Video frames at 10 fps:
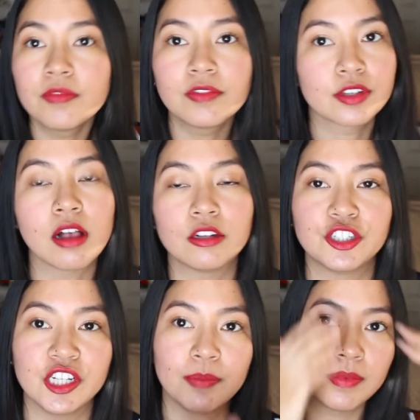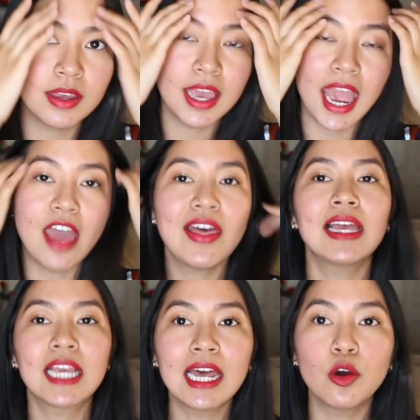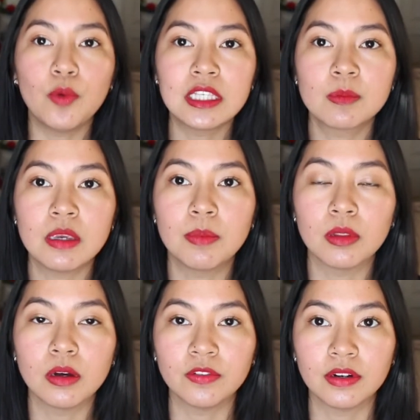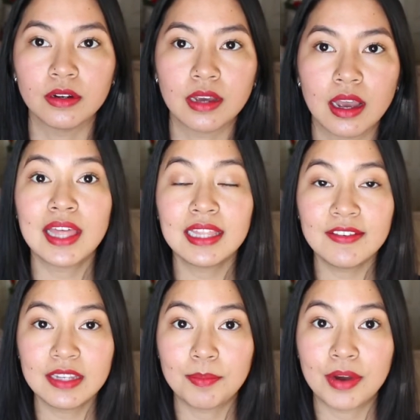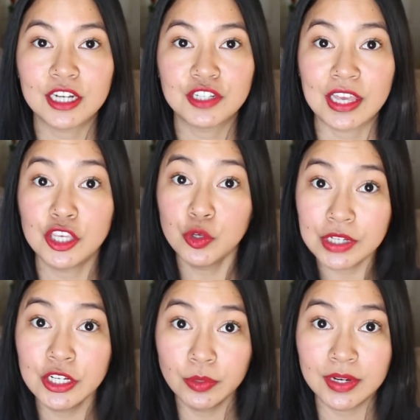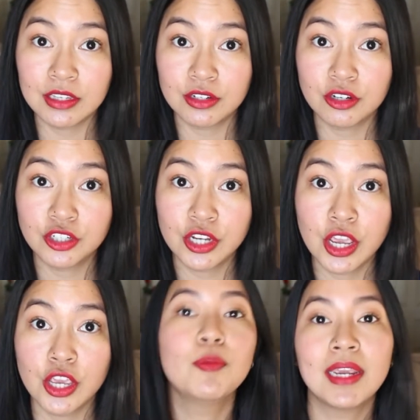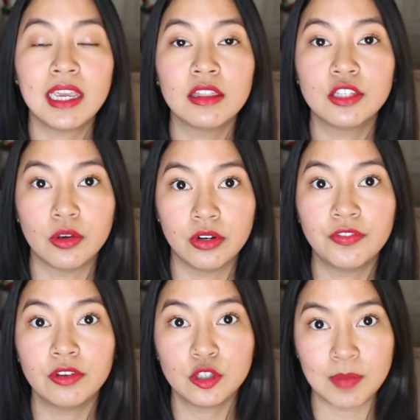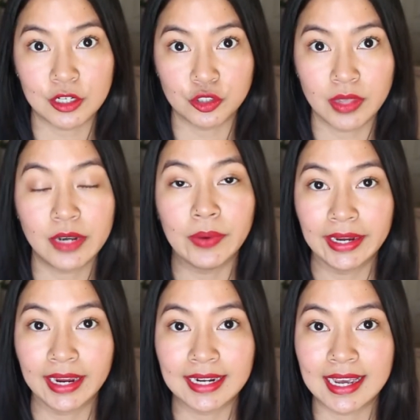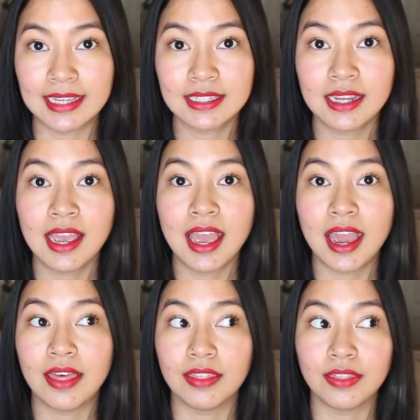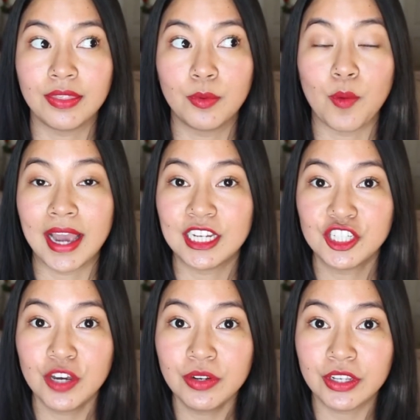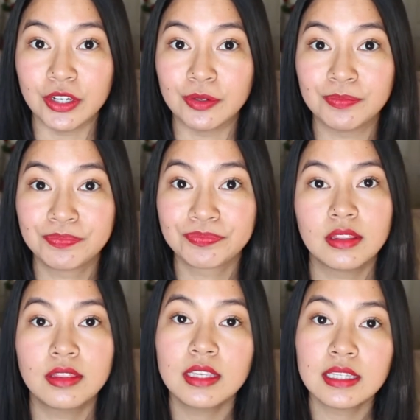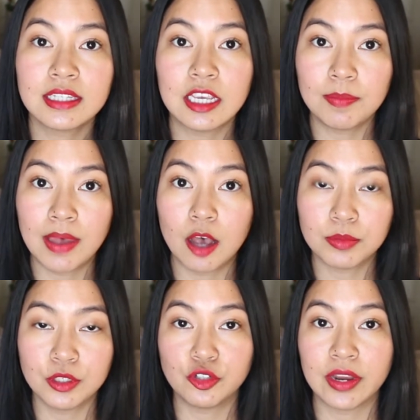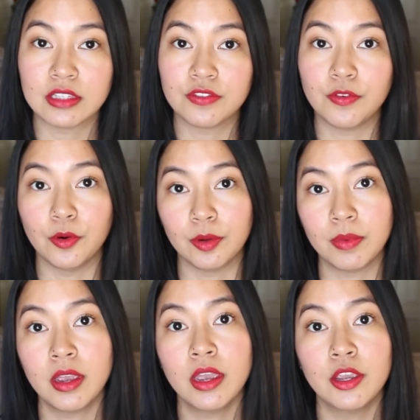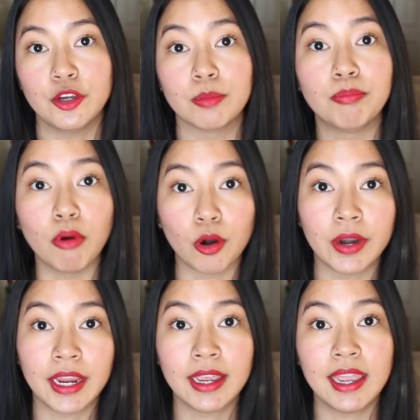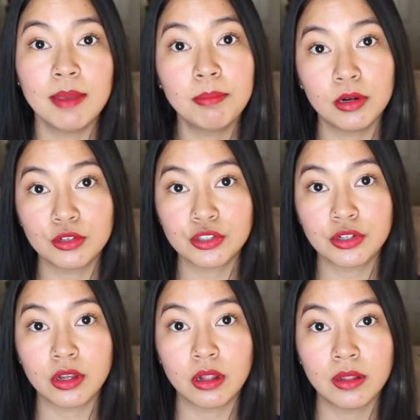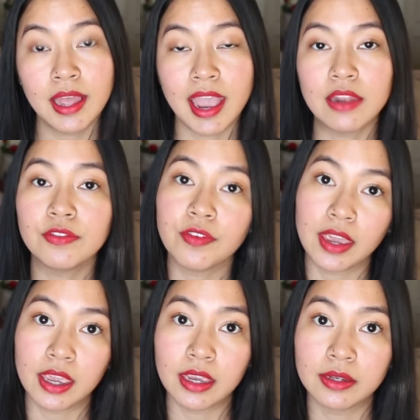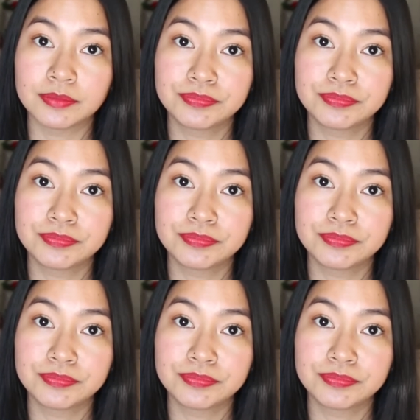scholarship. And that kind of wins people over. That leaves an impression that you did your research, you're making the donor feel special and recognized, and why it should go to you. This tip helps you transform your boring, impersonal, and vague